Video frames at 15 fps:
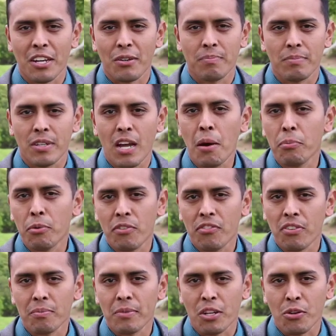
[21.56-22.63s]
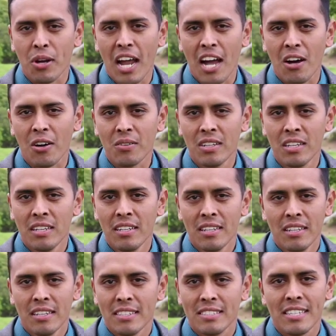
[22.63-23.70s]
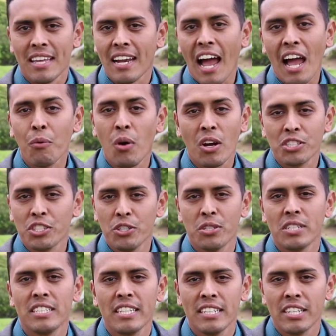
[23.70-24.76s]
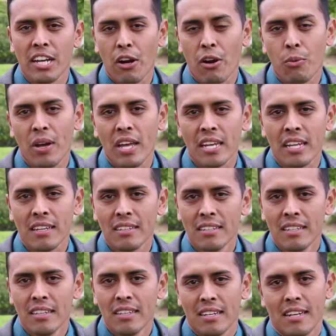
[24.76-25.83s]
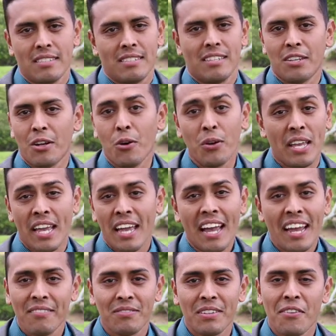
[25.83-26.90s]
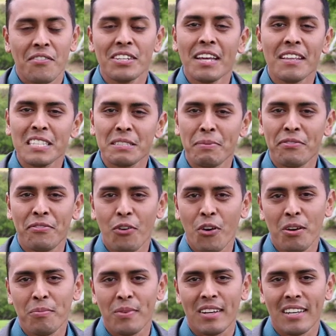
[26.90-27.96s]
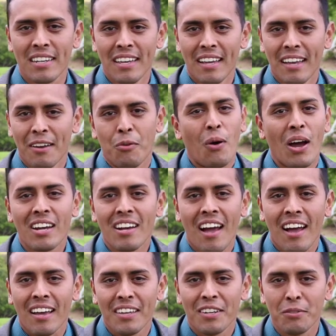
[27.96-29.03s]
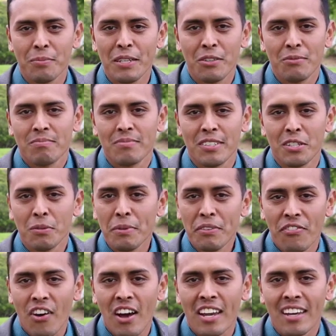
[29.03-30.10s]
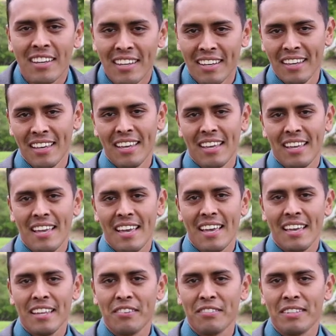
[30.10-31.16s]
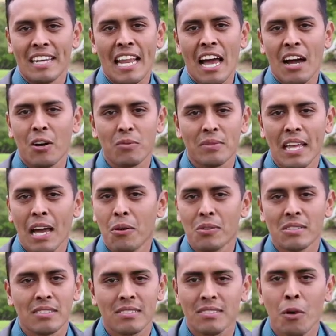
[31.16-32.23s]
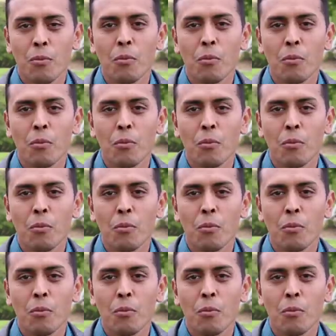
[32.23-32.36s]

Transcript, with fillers: a couple from the crowd said, I want you to DJ our wedding. I said, okay, I've never done this before, but why not? It'll be, it'll be fun. And now that was